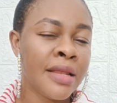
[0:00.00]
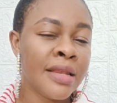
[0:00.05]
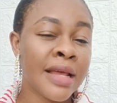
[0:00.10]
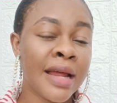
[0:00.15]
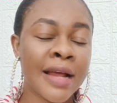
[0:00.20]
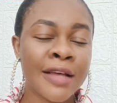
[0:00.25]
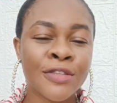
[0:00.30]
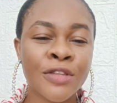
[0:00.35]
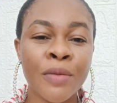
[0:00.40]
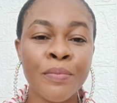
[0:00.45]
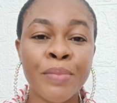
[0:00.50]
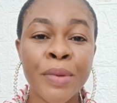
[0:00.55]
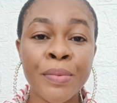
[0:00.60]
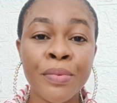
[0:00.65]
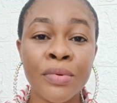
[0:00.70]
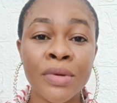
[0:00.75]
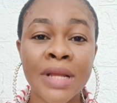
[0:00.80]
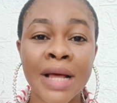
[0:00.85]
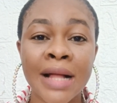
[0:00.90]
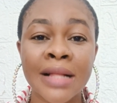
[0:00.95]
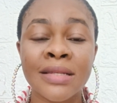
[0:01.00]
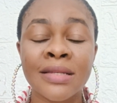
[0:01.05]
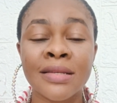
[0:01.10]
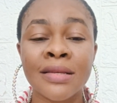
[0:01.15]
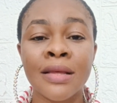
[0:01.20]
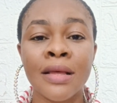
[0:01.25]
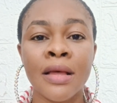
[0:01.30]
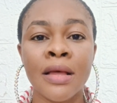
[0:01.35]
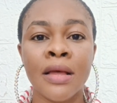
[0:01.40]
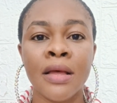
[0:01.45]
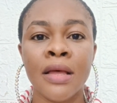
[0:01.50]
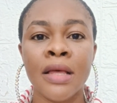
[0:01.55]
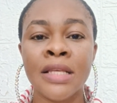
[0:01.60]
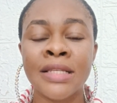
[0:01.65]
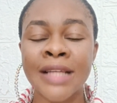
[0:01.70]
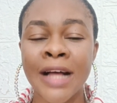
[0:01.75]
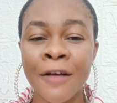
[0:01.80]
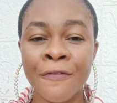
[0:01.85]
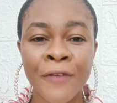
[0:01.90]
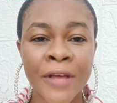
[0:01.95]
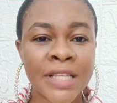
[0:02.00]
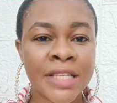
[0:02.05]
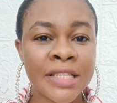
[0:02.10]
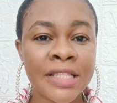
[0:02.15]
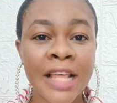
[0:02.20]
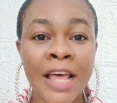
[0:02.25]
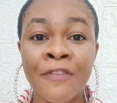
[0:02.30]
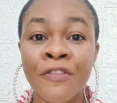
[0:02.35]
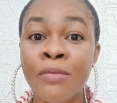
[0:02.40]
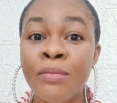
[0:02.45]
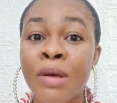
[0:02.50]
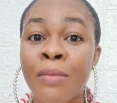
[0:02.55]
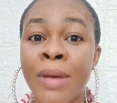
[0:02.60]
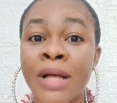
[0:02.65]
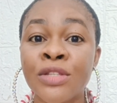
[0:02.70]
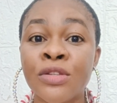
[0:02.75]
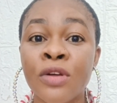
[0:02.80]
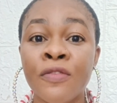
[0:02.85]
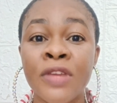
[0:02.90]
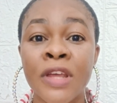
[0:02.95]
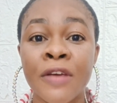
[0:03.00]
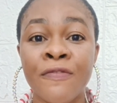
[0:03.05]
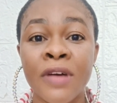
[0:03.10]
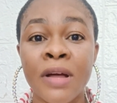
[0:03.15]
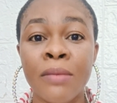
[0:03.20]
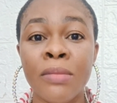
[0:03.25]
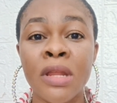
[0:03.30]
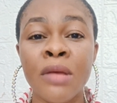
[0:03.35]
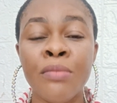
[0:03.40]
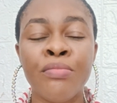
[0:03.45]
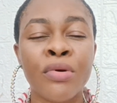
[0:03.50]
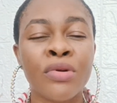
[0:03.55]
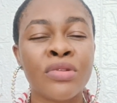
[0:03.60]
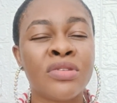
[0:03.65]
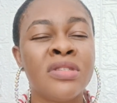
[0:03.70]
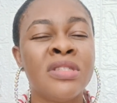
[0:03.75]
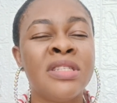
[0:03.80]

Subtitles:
There are some people that is affecting every member of their family, but